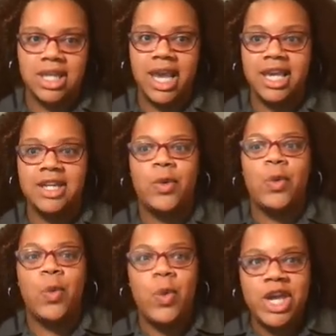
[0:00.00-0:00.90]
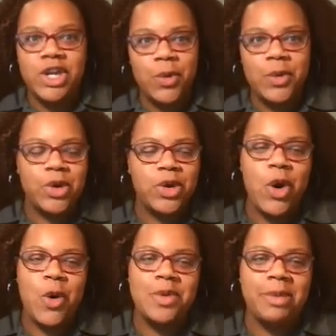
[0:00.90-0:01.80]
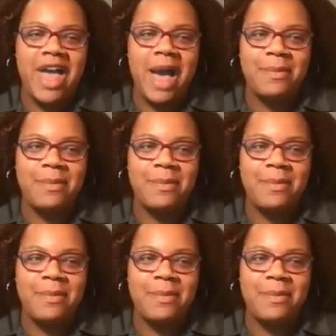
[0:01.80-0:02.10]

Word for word: and when are we going to open up the